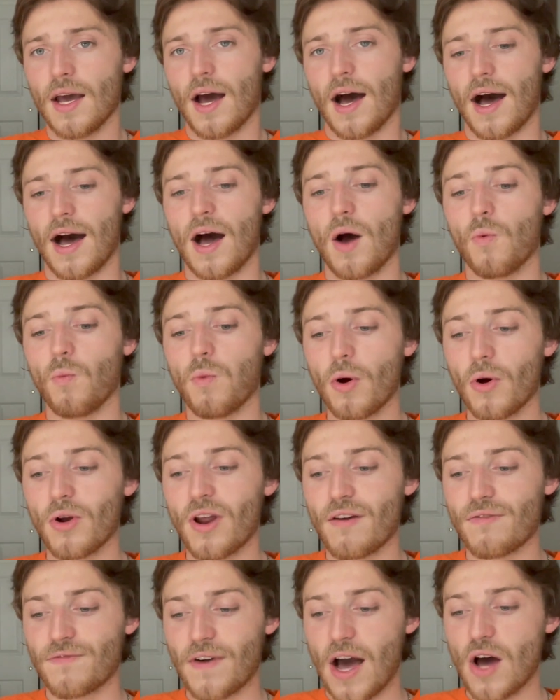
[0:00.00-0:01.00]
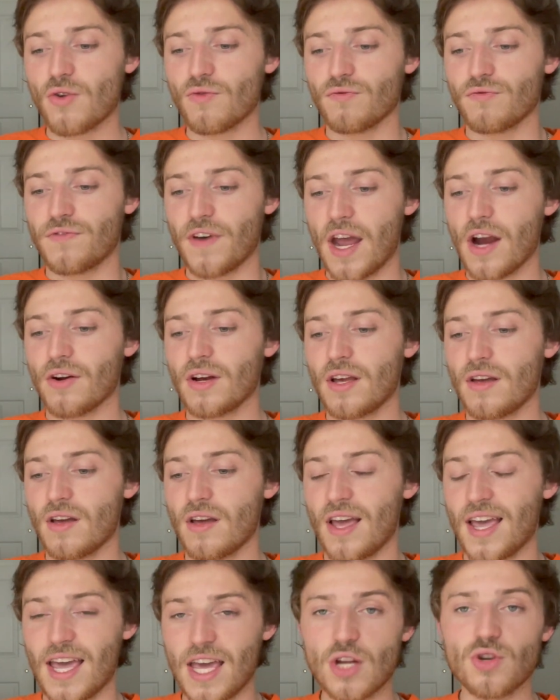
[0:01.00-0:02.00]
What I found
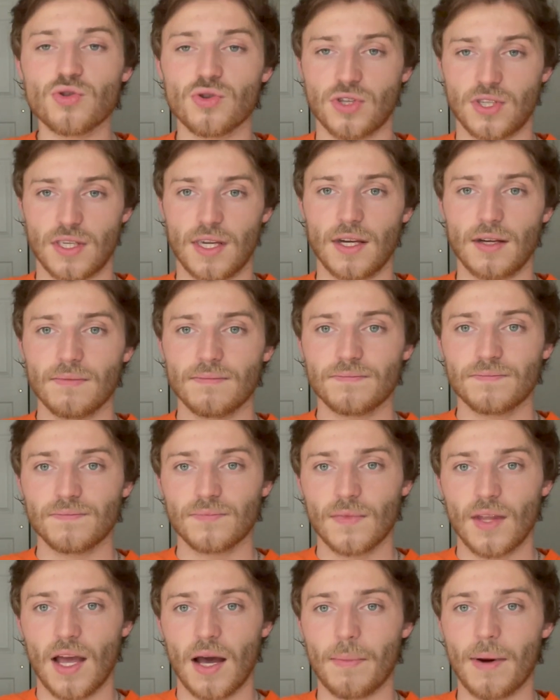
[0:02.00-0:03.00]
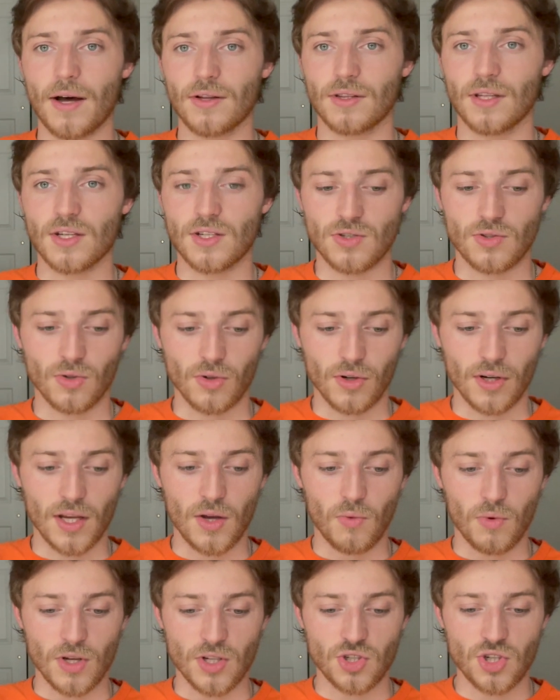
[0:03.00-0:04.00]
very interesting about this story
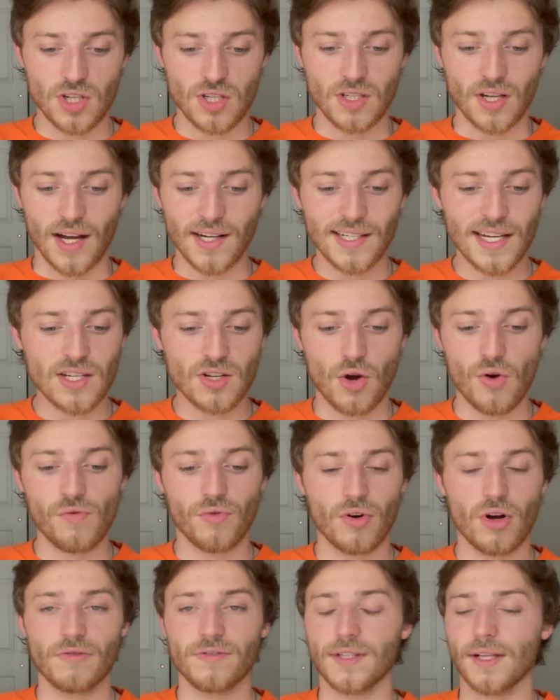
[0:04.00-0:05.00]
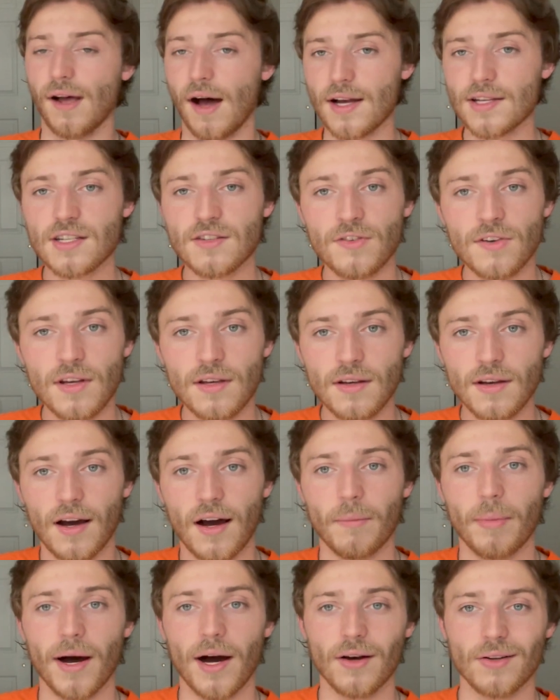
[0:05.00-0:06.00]
was just Dante's overall philosophy
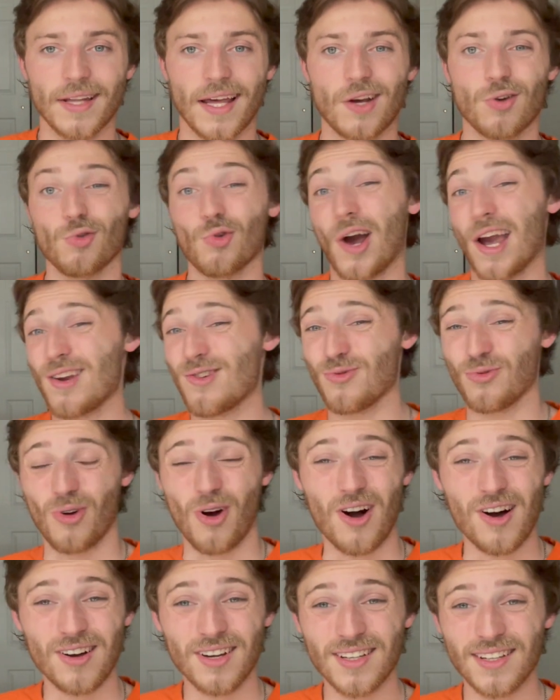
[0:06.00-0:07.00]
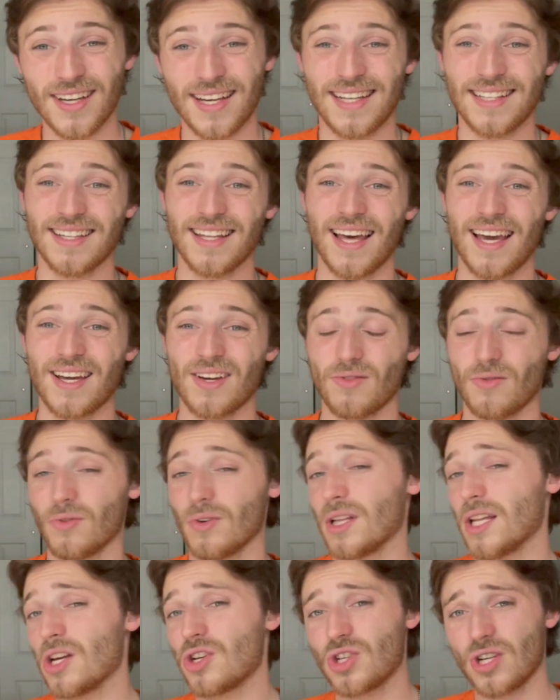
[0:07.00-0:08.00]
about like right and wrong and like
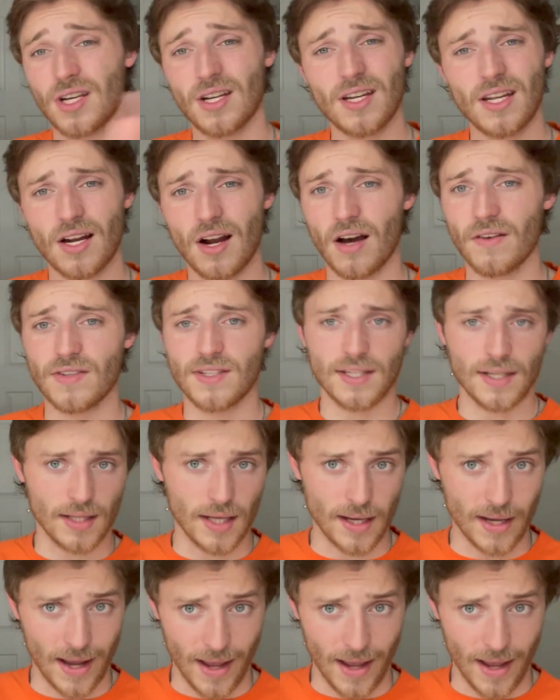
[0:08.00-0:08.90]
religion and obviously like